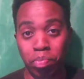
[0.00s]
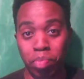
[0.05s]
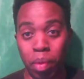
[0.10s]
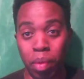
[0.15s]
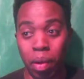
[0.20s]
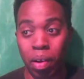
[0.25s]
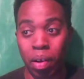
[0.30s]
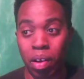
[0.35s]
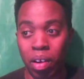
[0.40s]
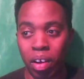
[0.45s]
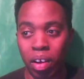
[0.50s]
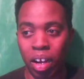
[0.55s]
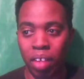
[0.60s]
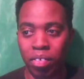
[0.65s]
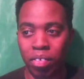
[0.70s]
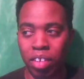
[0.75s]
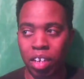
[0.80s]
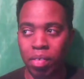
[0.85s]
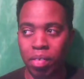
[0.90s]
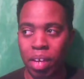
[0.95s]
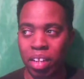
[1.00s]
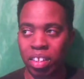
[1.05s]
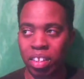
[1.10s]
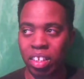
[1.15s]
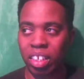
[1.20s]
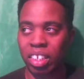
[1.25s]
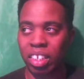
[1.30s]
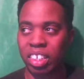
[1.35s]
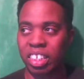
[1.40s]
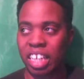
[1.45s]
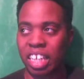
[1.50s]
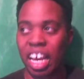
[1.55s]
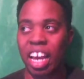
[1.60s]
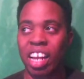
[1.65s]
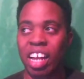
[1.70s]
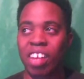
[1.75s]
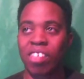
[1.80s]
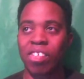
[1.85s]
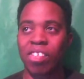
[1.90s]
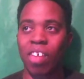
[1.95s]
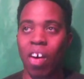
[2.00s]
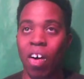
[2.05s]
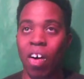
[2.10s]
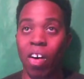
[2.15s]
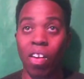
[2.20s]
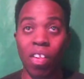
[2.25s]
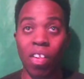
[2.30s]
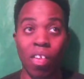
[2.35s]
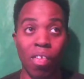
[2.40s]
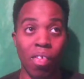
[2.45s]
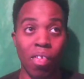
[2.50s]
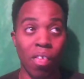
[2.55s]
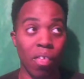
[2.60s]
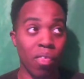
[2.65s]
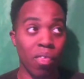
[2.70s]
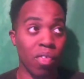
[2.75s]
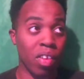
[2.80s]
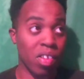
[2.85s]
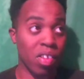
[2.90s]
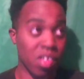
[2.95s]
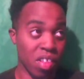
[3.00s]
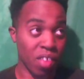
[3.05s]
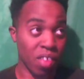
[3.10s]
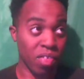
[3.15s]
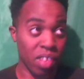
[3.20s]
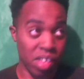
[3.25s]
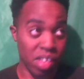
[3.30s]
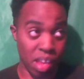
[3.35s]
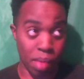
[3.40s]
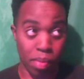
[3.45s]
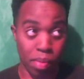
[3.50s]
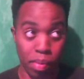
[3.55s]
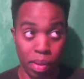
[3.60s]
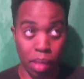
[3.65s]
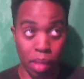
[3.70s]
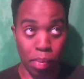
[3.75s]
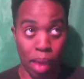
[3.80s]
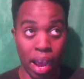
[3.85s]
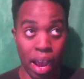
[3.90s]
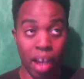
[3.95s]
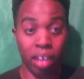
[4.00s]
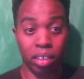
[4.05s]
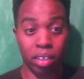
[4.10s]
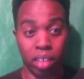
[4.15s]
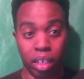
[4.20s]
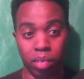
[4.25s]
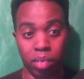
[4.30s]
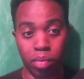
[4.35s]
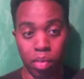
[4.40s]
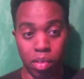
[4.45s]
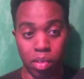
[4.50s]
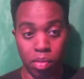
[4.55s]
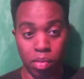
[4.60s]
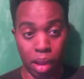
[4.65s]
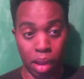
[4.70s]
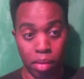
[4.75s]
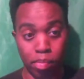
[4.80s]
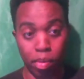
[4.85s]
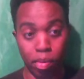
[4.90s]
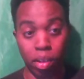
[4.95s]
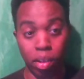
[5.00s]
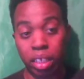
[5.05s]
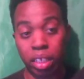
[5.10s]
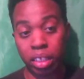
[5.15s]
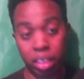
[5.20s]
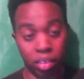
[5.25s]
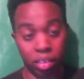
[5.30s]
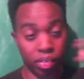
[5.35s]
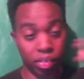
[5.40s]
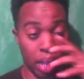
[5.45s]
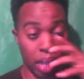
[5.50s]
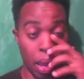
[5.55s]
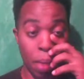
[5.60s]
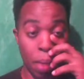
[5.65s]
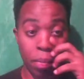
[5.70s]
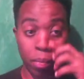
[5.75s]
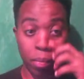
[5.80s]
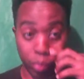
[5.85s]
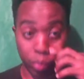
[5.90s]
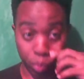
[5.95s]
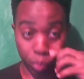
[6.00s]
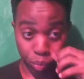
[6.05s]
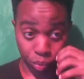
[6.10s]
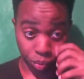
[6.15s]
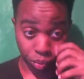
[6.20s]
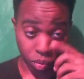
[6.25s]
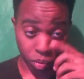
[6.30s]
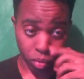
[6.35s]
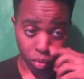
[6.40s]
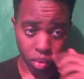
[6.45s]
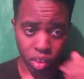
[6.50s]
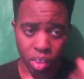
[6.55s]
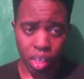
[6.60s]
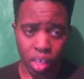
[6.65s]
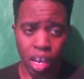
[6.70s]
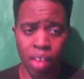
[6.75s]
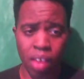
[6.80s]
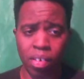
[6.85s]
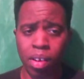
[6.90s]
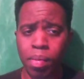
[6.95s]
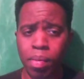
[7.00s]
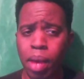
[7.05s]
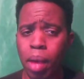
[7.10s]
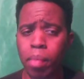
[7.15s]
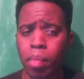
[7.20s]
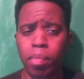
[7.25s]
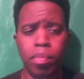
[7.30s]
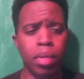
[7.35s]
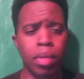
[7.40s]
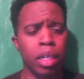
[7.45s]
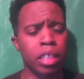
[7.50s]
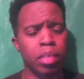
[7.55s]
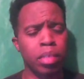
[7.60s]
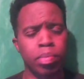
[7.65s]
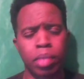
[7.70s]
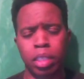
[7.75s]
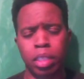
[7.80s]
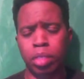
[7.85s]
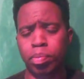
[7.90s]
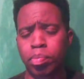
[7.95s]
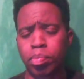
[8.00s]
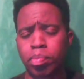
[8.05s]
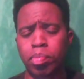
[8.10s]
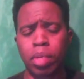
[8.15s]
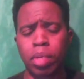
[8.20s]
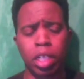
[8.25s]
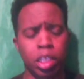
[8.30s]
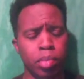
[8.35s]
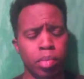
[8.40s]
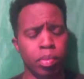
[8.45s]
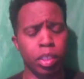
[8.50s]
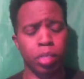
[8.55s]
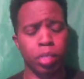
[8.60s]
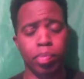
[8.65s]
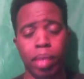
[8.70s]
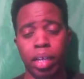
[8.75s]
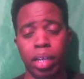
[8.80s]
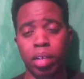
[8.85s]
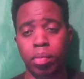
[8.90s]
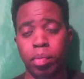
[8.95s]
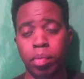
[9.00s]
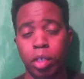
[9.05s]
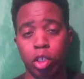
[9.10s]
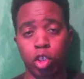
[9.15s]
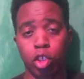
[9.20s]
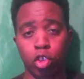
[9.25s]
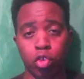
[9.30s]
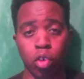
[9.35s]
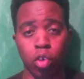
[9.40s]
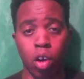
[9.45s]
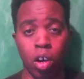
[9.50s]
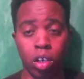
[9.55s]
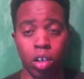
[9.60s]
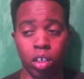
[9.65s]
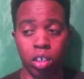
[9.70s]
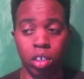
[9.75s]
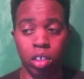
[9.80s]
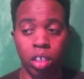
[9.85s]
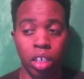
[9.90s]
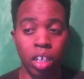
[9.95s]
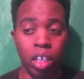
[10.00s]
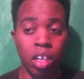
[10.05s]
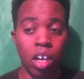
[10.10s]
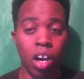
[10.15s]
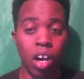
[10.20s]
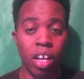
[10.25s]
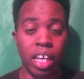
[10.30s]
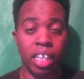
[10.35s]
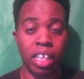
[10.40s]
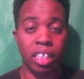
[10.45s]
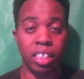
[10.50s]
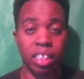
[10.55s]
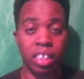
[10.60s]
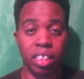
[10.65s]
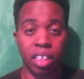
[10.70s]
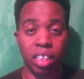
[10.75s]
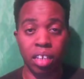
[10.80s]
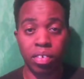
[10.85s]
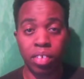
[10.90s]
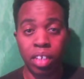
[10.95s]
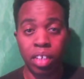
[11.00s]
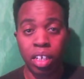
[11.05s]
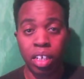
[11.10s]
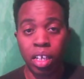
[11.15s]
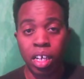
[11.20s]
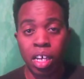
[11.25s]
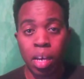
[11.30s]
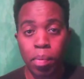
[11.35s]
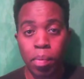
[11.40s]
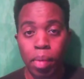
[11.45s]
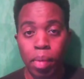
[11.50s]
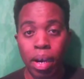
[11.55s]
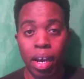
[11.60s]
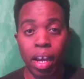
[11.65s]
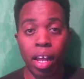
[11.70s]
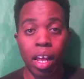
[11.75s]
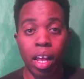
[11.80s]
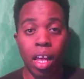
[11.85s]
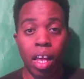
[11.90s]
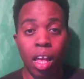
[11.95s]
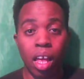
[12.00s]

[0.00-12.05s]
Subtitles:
I've come out the other side of all of the stuff that's happened to me in the past, like with like bullying and stuff like that. I've come out much, much, much, much better, much stronger, all that good stuff. But